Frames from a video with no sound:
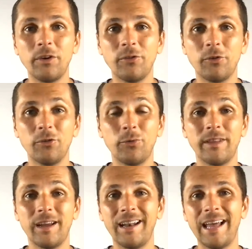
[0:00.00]
resource
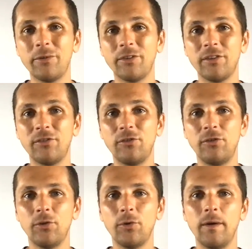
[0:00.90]
that allows us
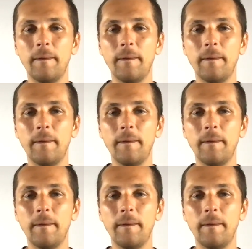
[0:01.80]
to